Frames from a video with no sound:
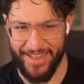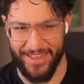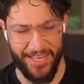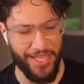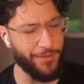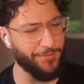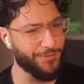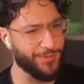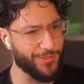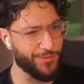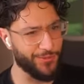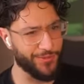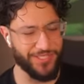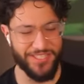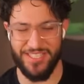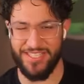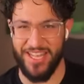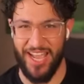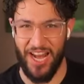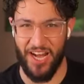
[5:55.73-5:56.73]
lives, which
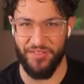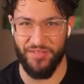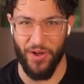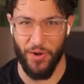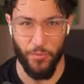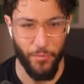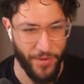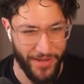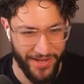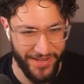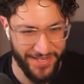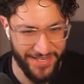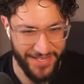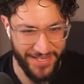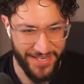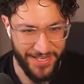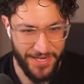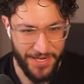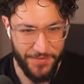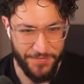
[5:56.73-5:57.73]
is kind of a weird
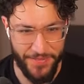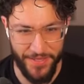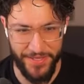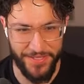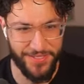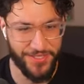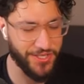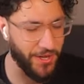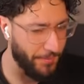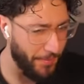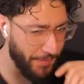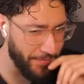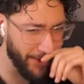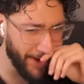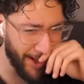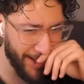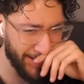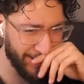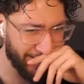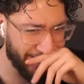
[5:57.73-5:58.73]
thing to try. Maybe
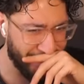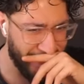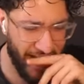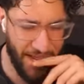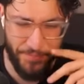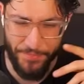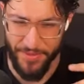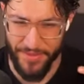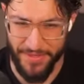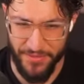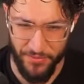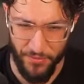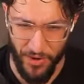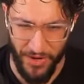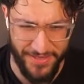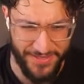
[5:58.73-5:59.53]
not his dad, but a